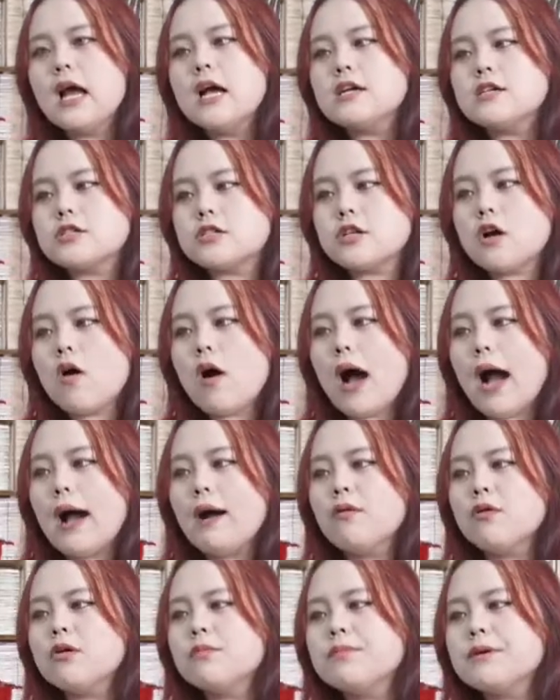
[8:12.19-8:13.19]
So I
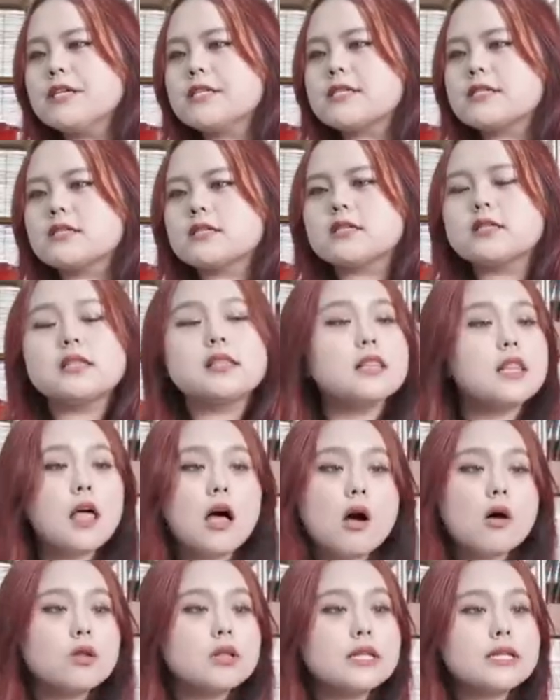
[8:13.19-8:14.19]
will be
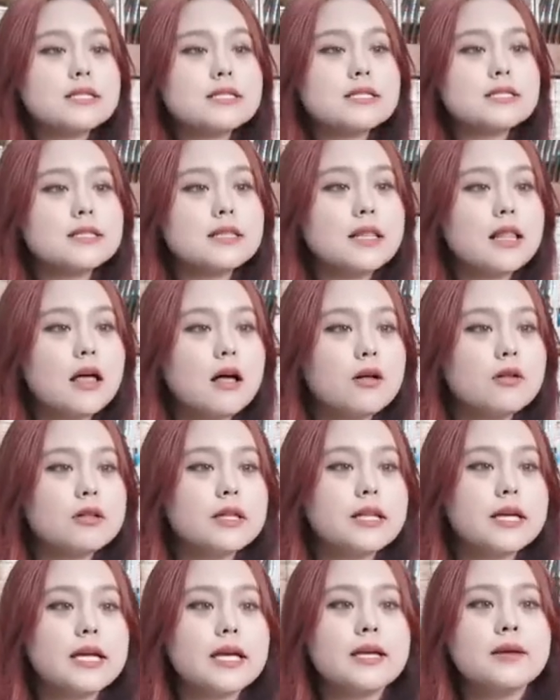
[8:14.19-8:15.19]
slowly,
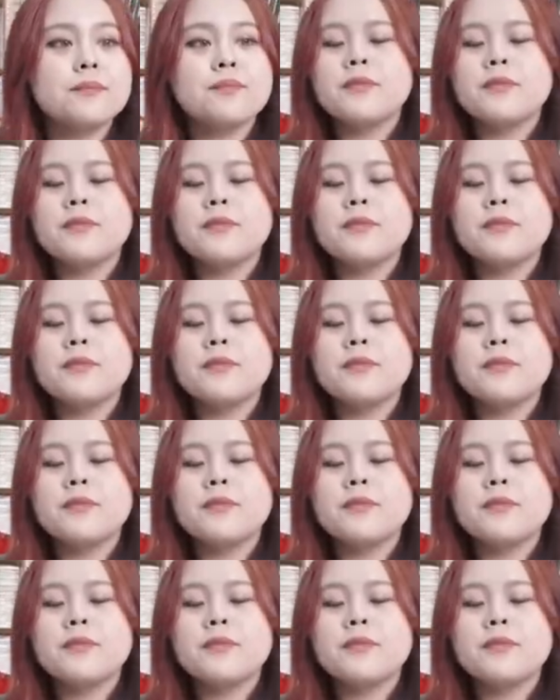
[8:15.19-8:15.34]
slowly,